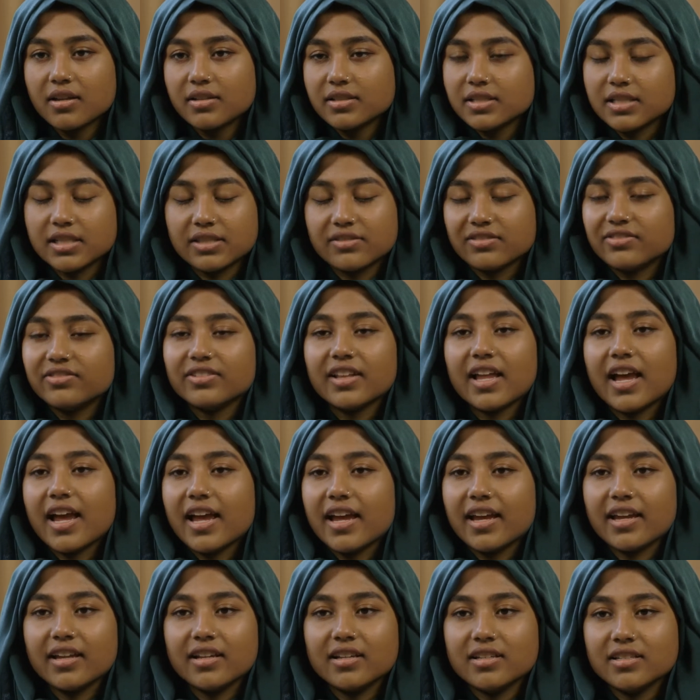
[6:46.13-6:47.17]
Just
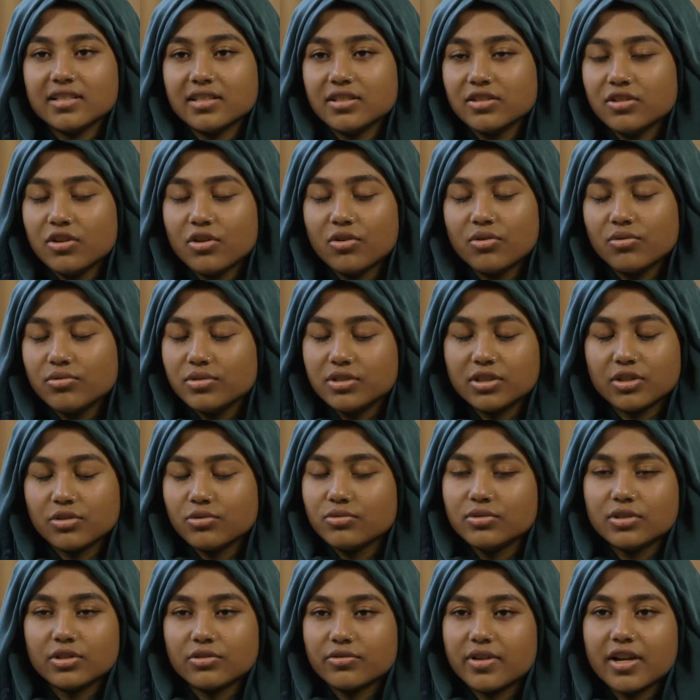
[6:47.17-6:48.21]
flattened, no
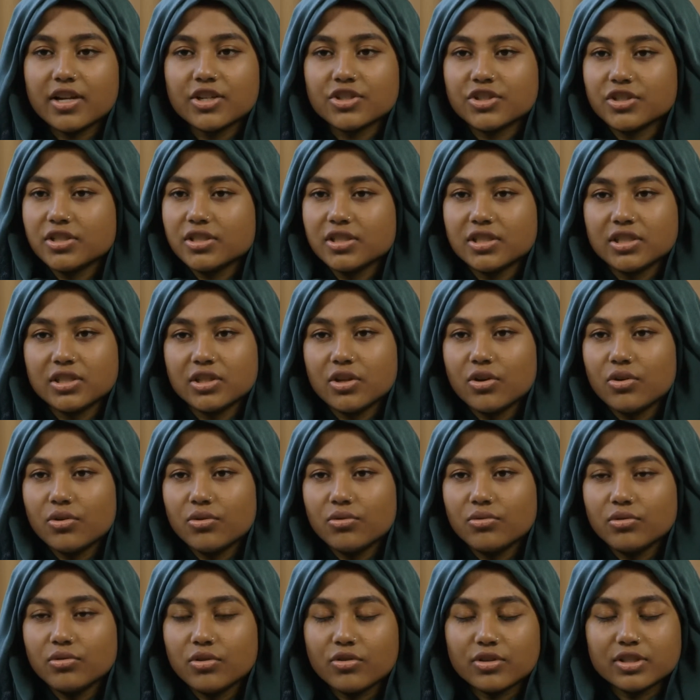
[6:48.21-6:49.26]
directions,
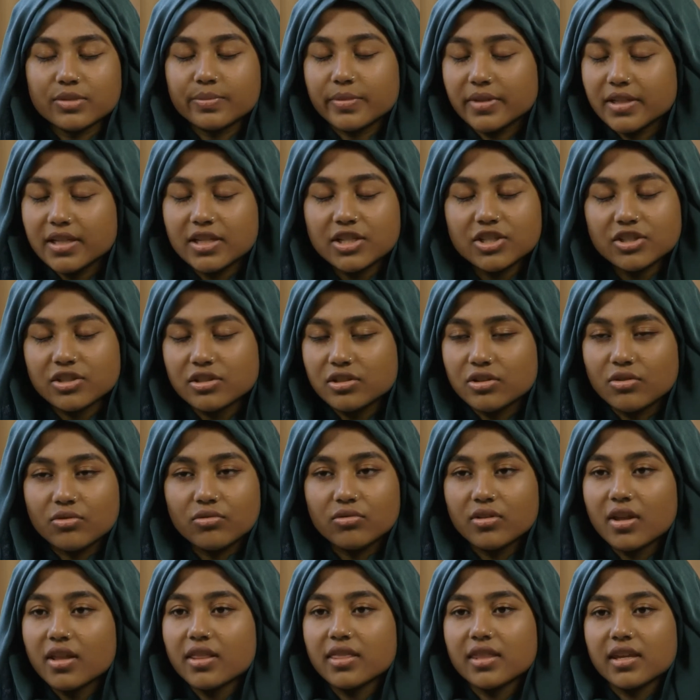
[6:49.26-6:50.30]
no explanation, no
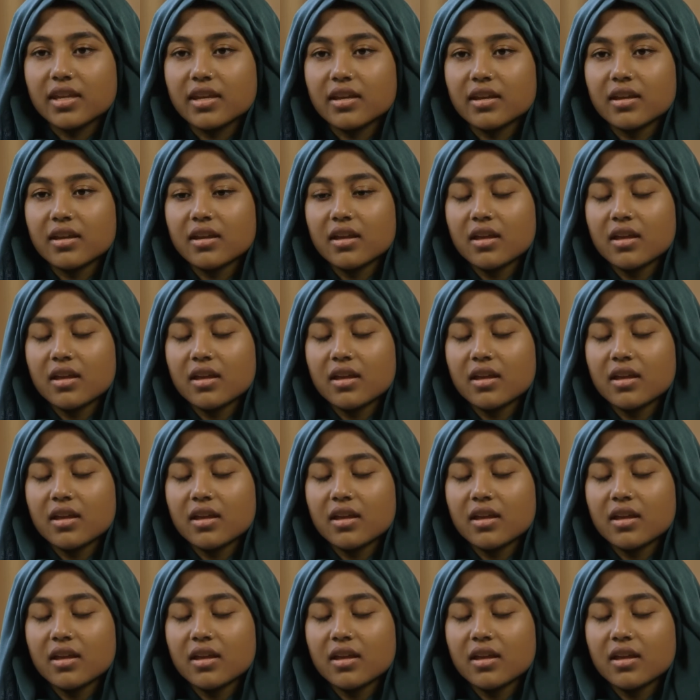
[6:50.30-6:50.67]
nothing.